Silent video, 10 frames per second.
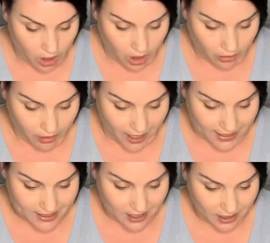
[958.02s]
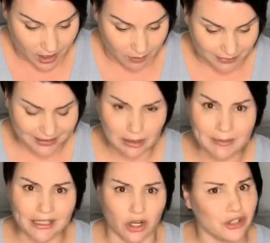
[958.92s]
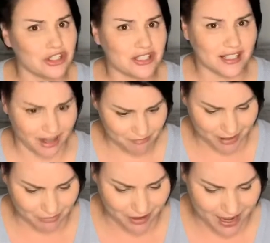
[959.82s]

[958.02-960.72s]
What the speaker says: All right, I'm a little bit conscious that I've been